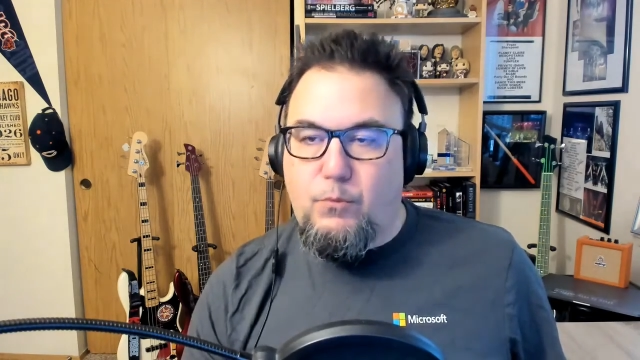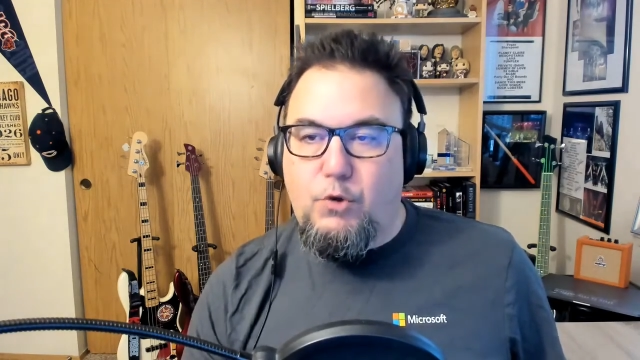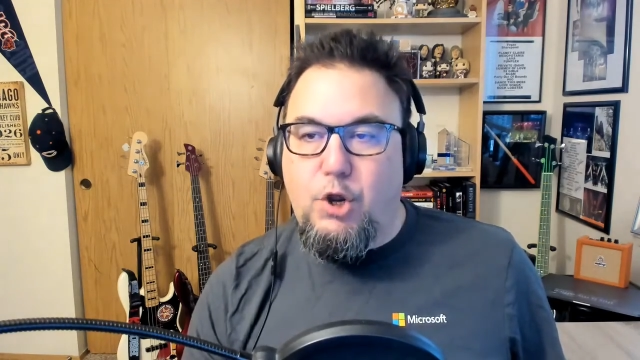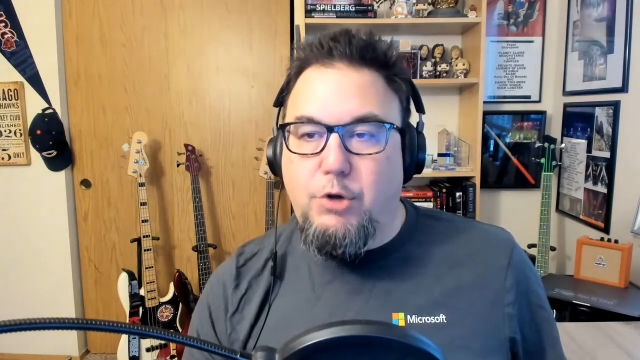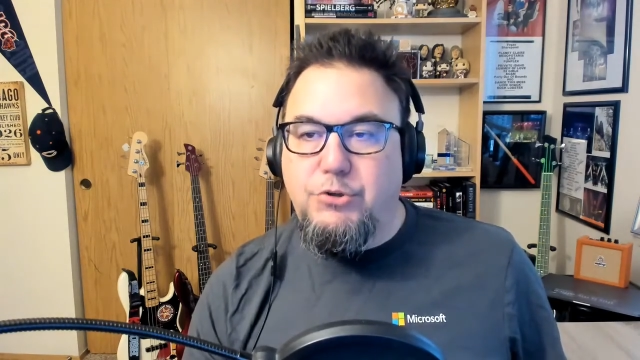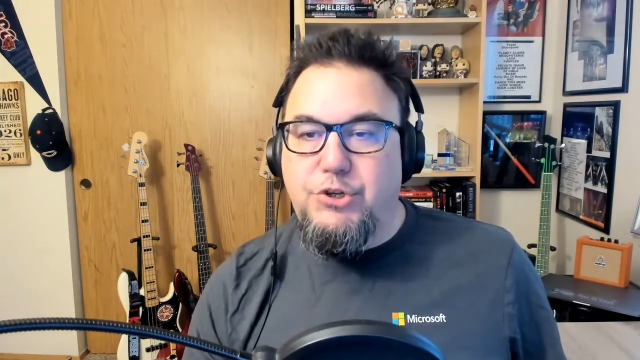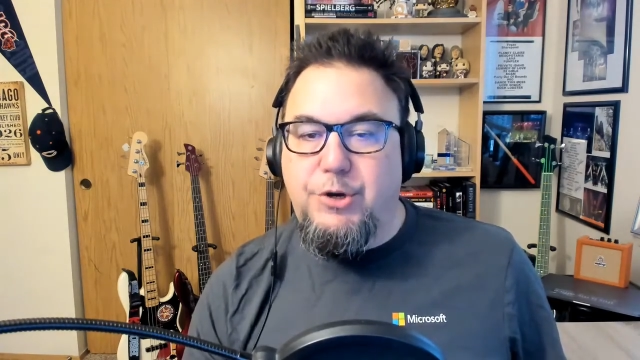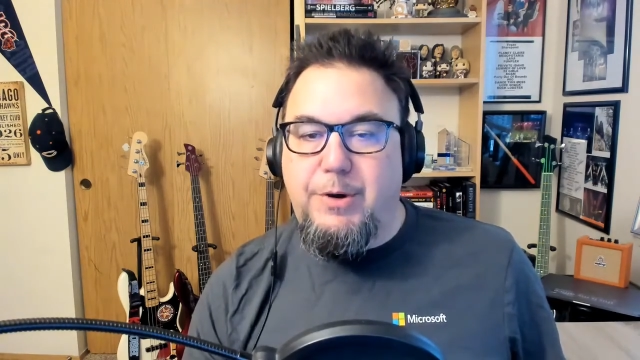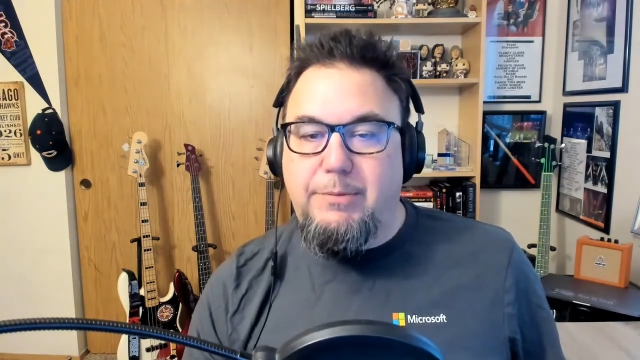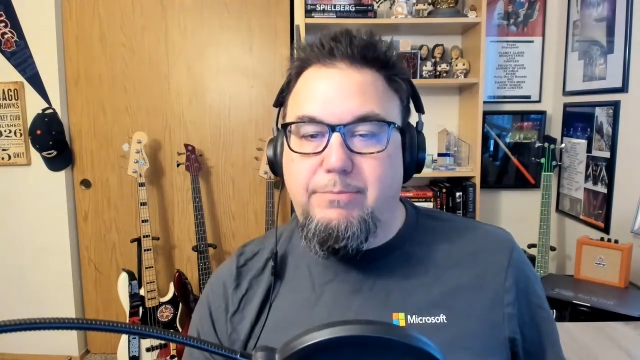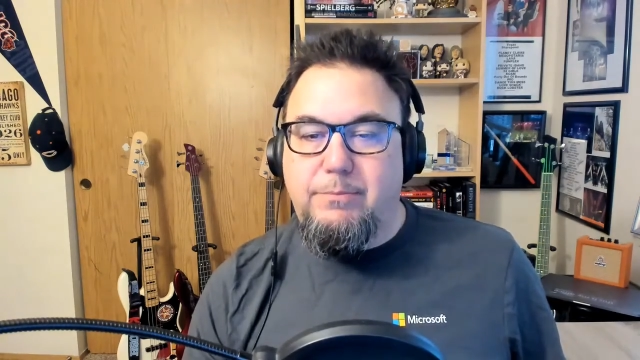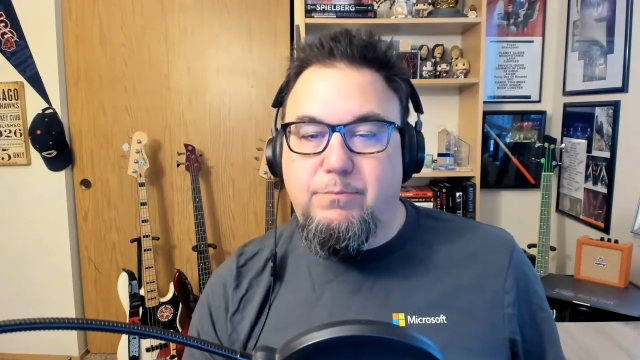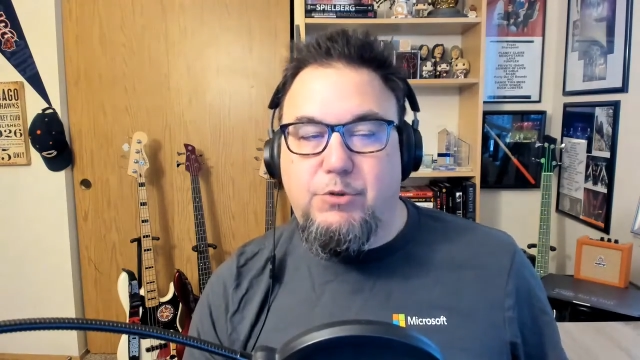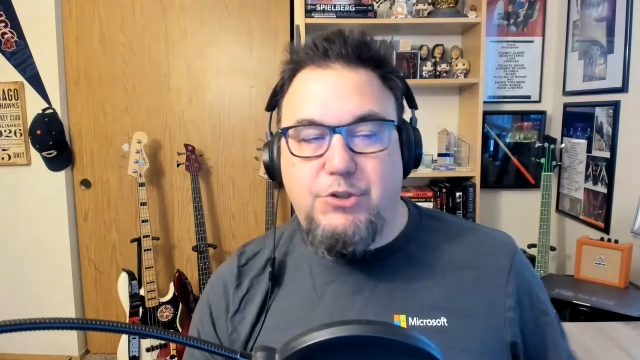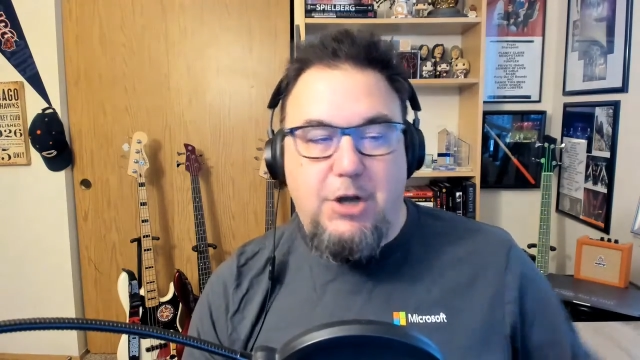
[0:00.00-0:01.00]
Go to it.
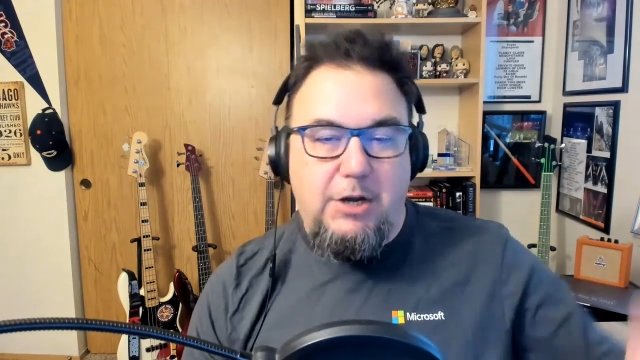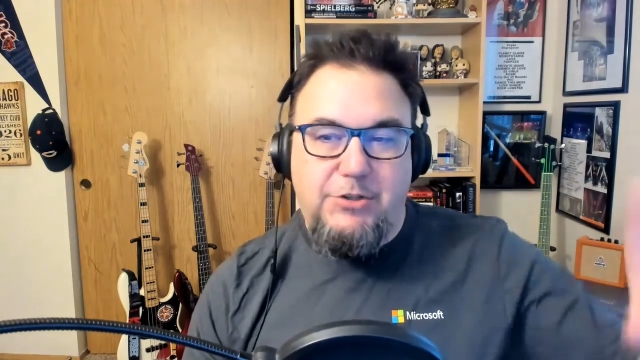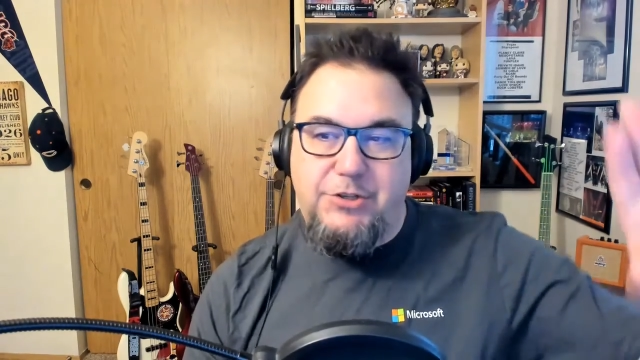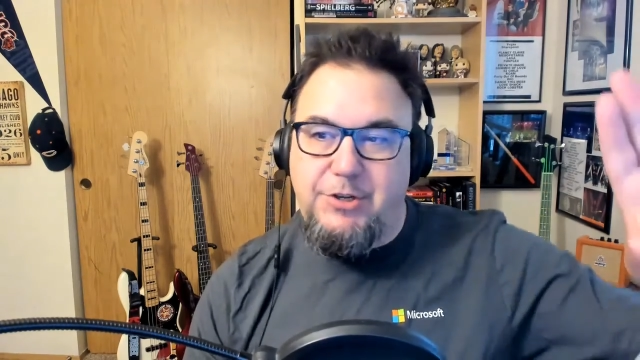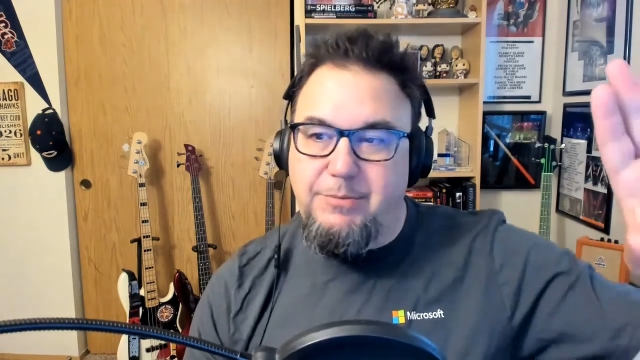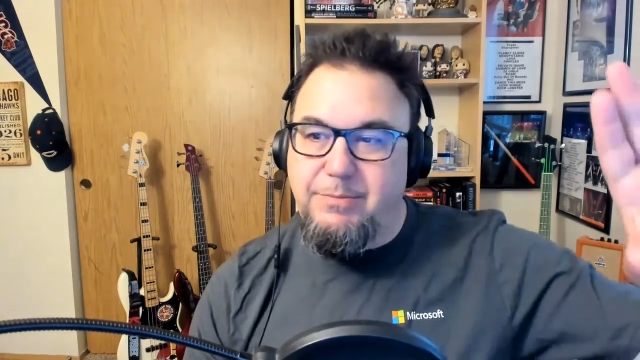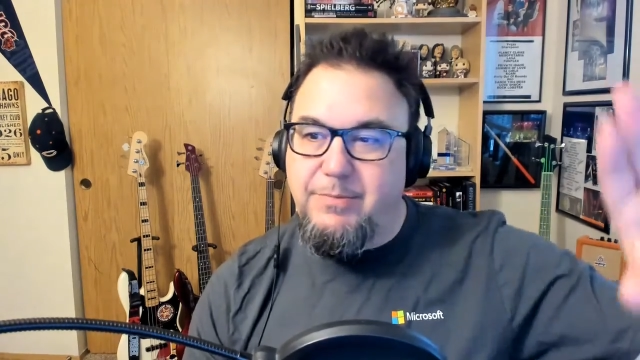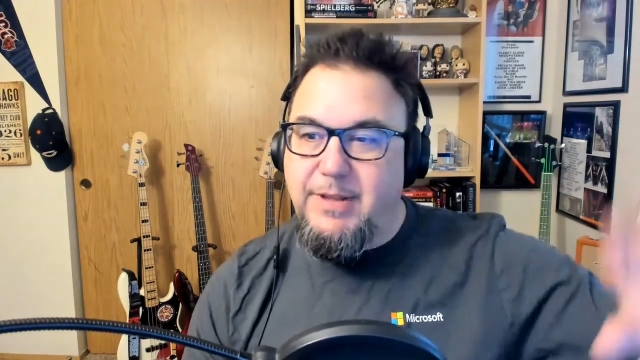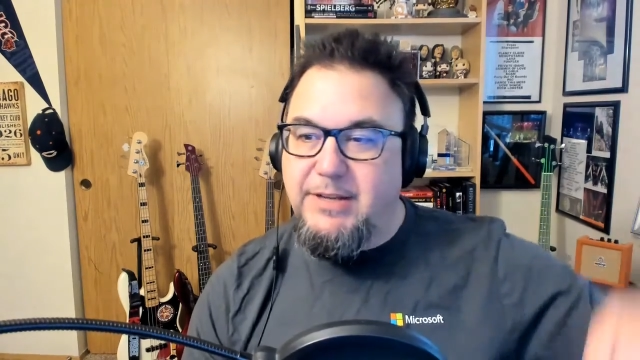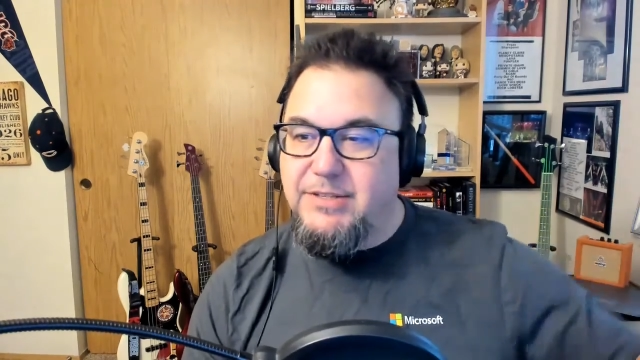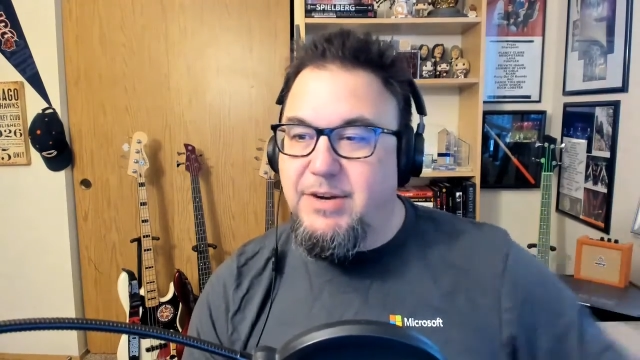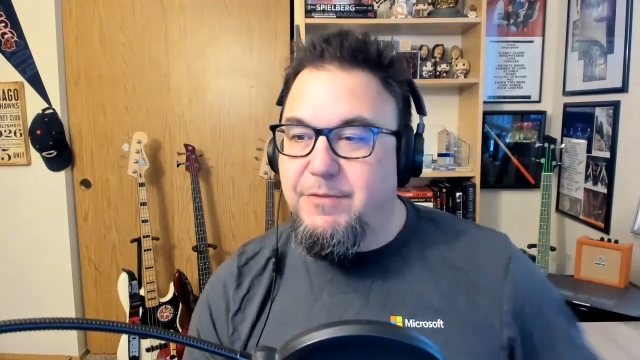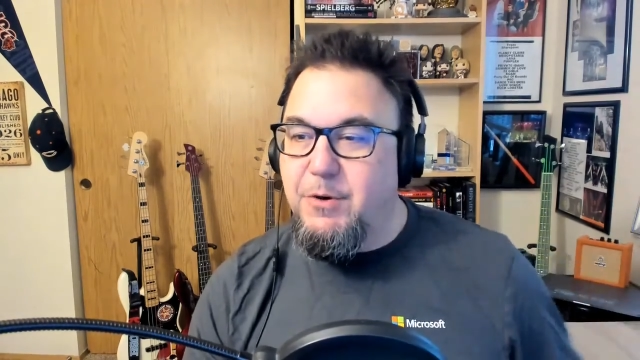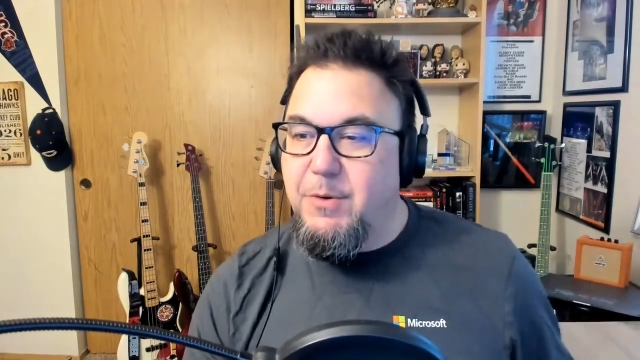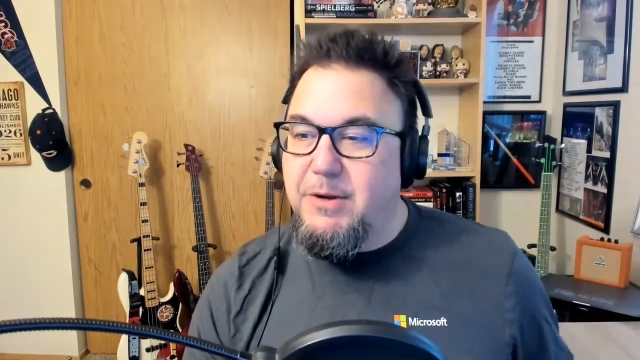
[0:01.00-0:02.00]
We'll talk soon. All right, thanks,
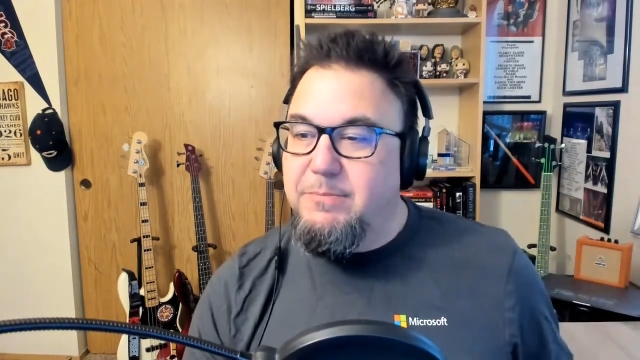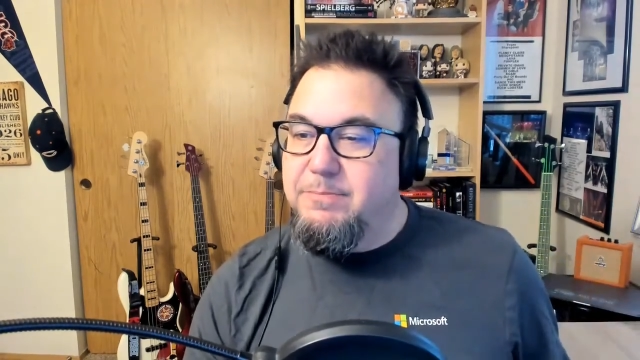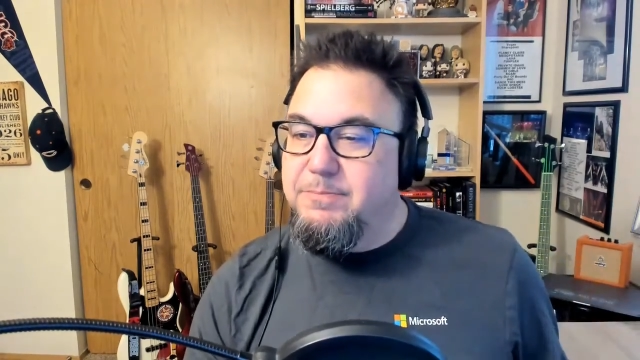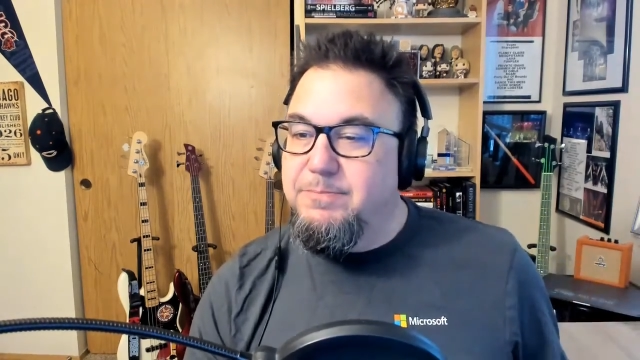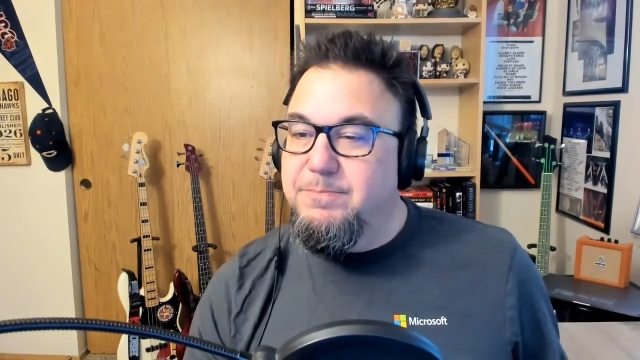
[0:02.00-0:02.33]
everyone.